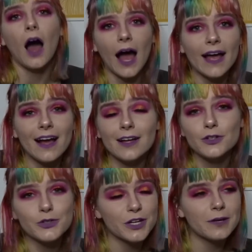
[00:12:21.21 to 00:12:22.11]
I can't
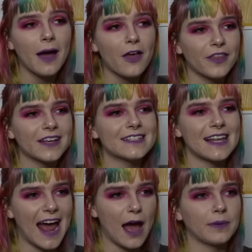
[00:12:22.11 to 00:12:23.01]
do shit about things that
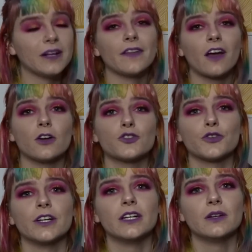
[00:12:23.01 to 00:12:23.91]
happen in the
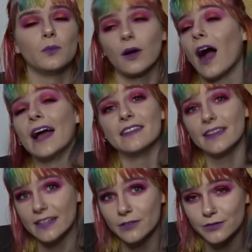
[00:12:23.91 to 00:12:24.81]
country where I
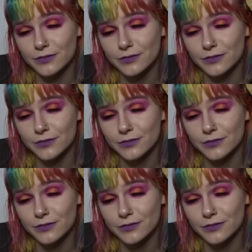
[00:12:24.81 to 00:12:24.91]
live.